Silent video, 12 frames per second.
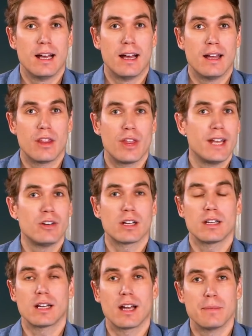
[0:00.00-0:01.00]
they're not
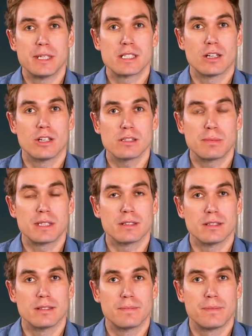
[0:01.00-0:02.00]
going to come into
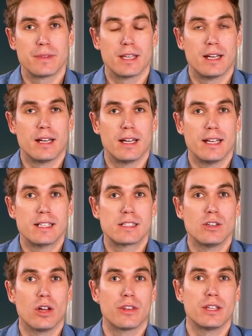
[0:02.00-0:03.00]
hospital.
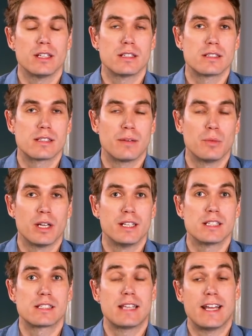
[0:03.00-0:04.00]
It's not that someone
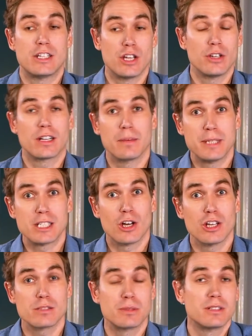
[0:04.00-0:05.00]
has said don't come into
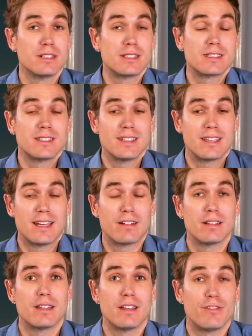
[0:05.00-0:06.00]
hospital, it's
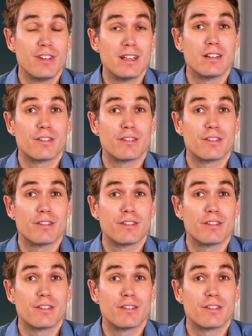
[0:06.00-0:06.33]
that they feel